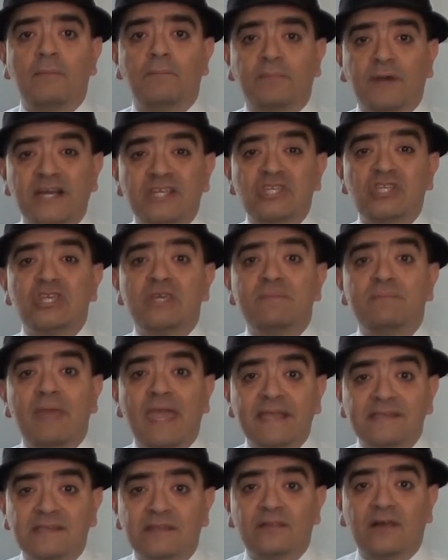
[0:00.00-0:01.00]
but she
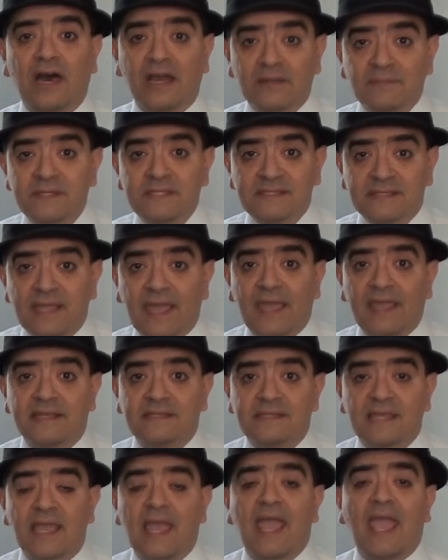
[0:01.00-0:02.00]
makes a lot of
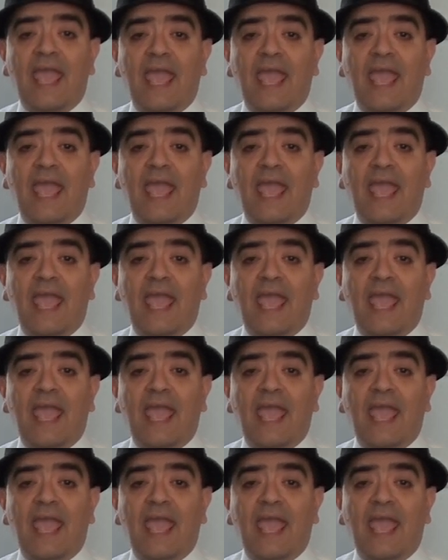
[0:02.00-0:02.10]
mistakes,